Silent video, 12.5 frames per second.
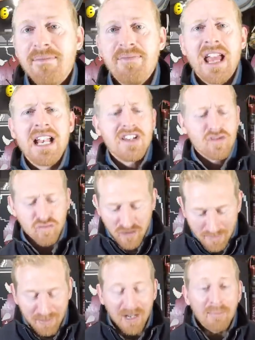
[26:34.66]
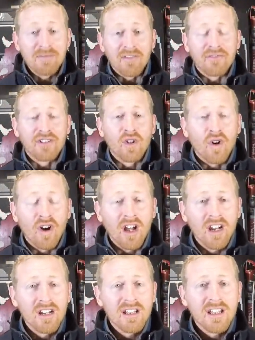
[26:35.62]
And he's ripping up the
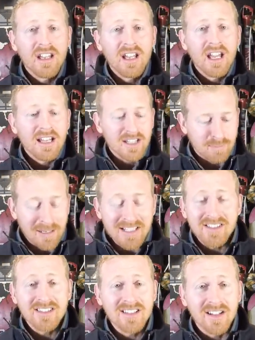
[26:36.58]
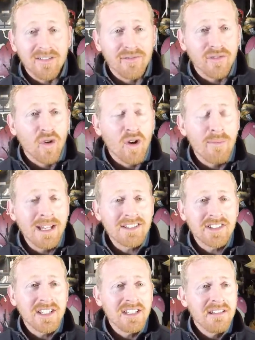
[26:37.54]
floor. There's pieces of the floor
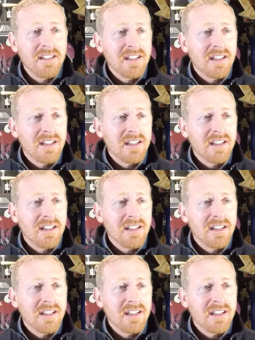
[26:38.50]
missing.